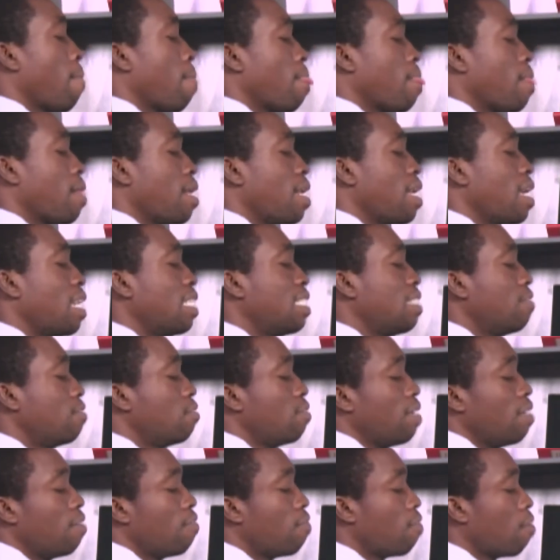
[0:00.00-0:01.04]
Negative
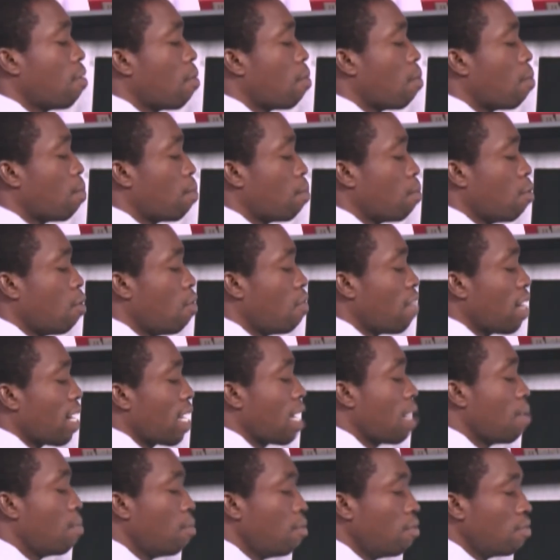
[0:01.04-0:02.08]
24 over
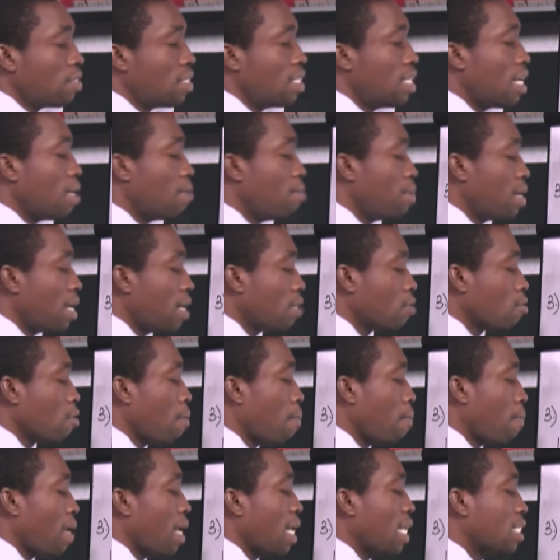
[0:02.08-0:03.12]
here moves there, becomes what?
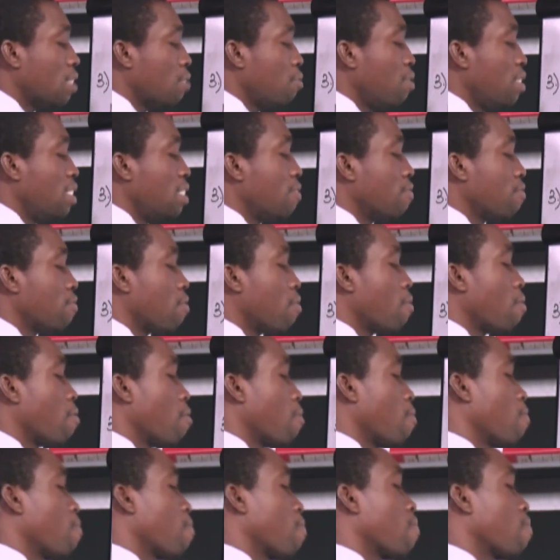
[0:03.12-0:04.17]
Plus 24.
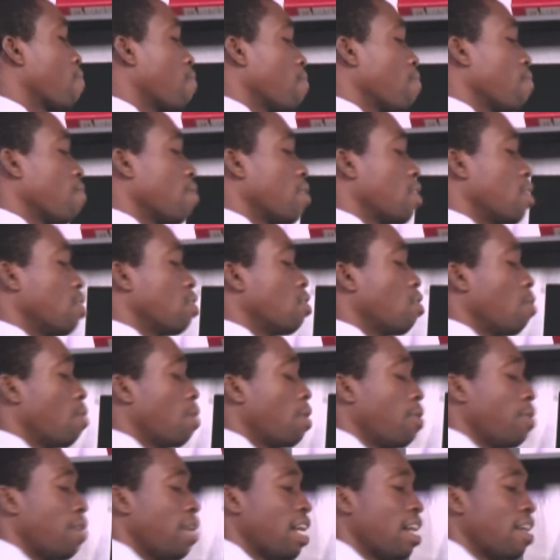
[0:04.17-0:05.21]
So what
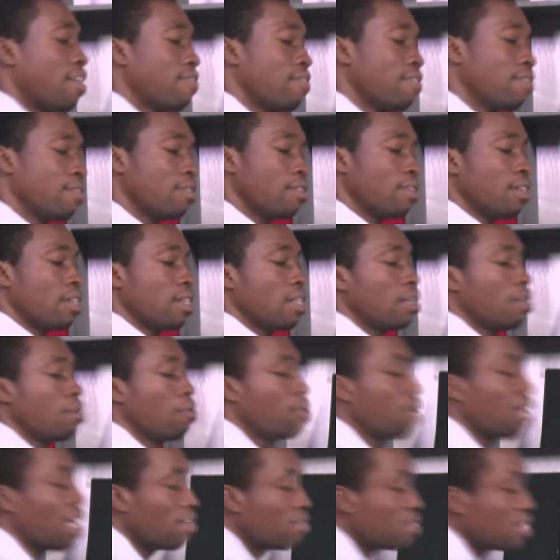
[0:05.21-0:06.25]
do we have?
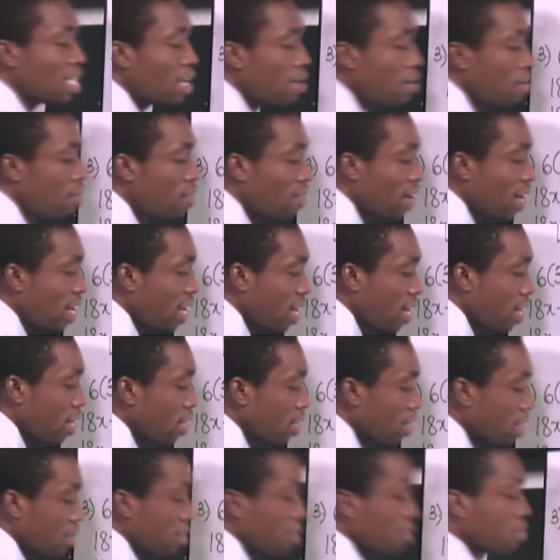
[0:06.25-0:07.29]
We have 0 over here.
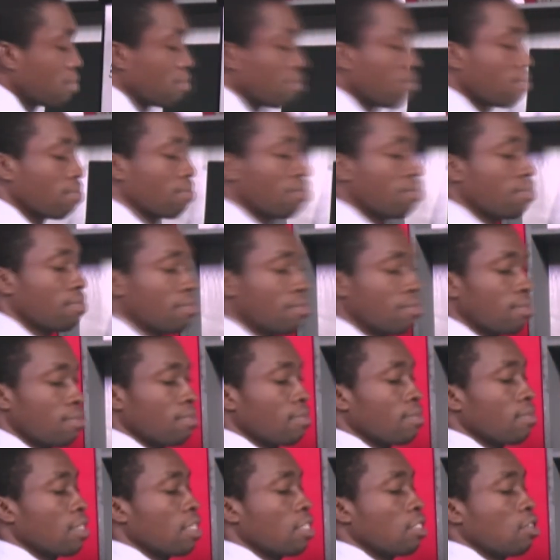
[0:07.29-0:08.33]

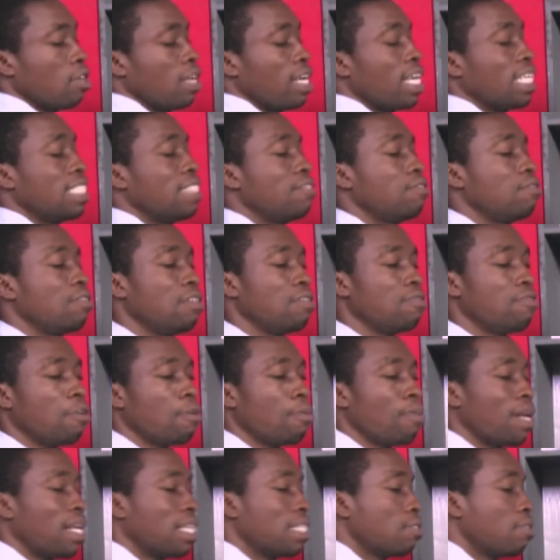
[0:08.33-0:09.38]
So negative 24
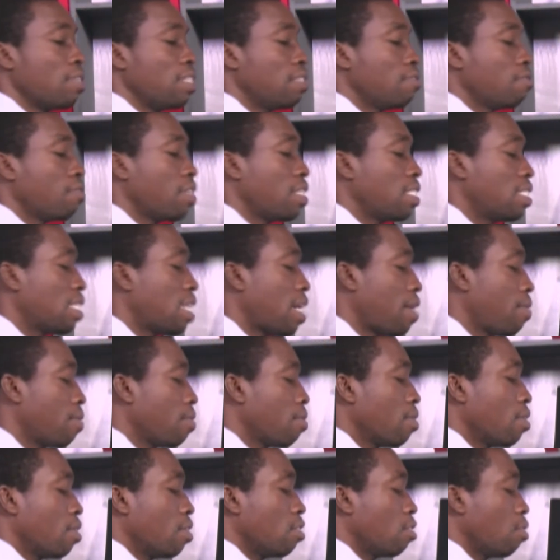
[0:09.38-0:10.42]
plus 24 is 0.
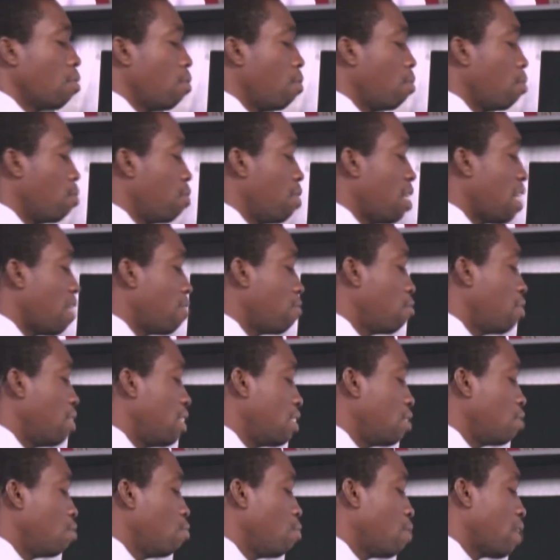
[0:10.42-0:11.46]
So we have
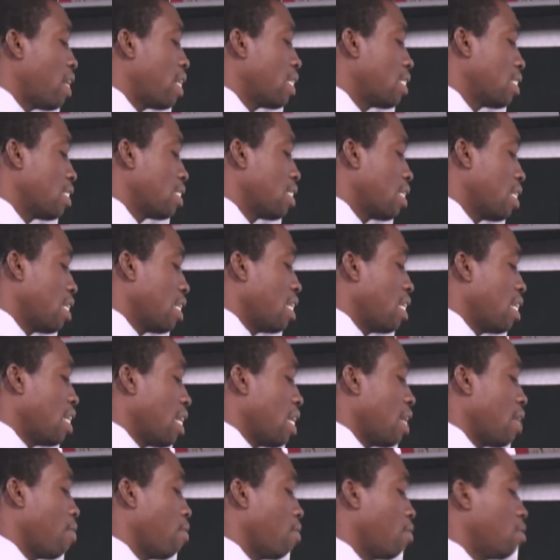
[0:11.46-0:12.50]
22x
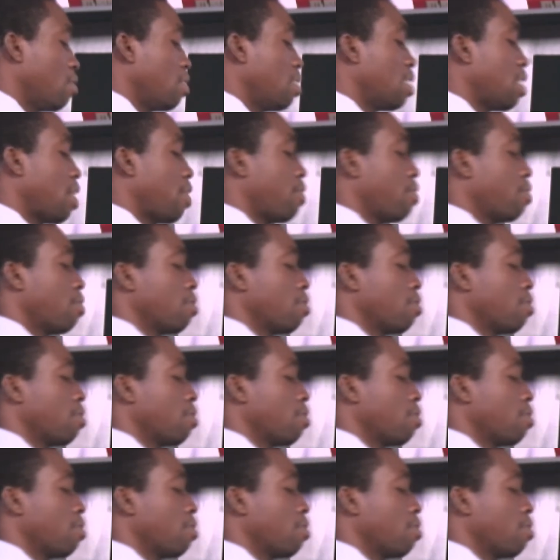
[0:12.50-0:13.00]
equal to 0.